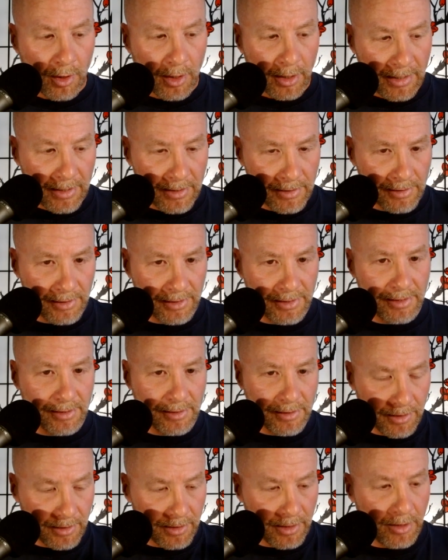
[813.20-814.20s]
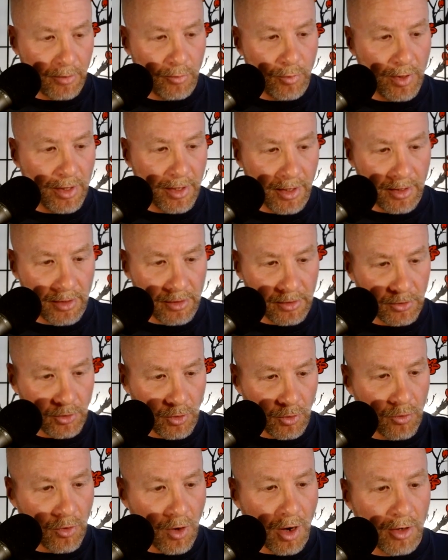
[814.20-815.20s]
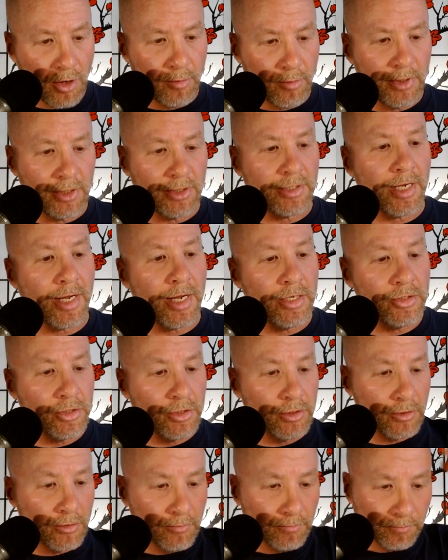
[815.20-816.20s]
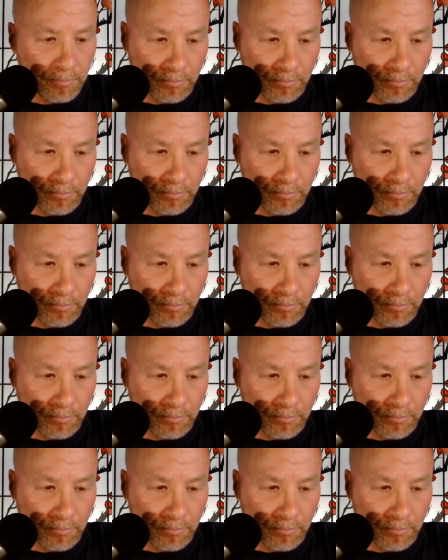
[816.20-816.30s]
consistently within its own argumentation